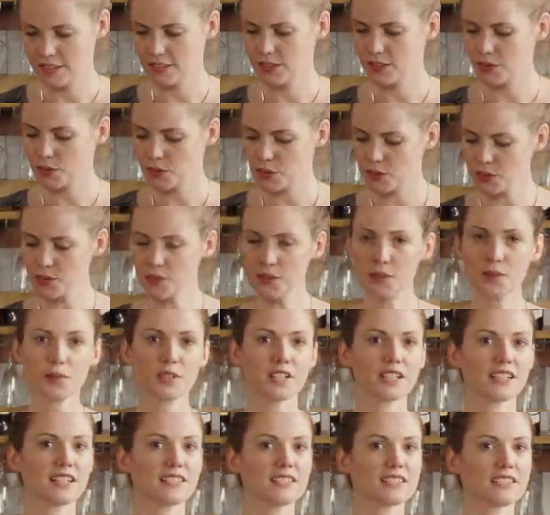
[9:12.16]
So
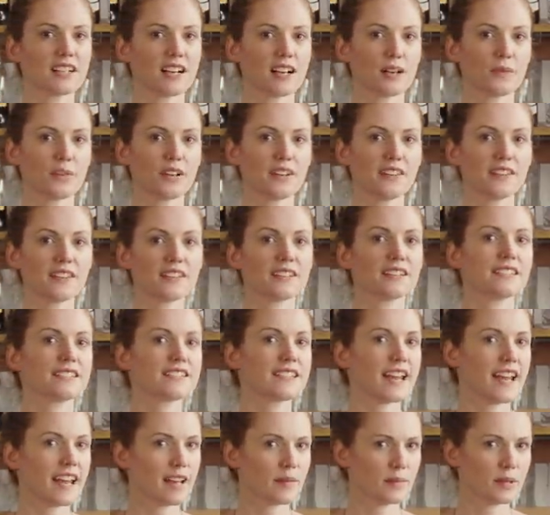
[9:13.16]
we're gonna start with
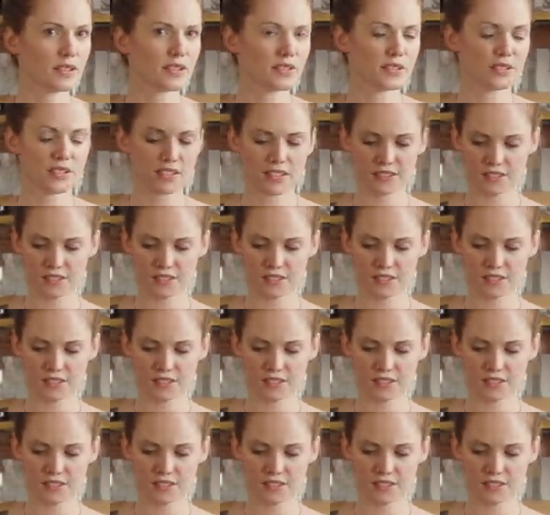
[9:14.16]
10 mils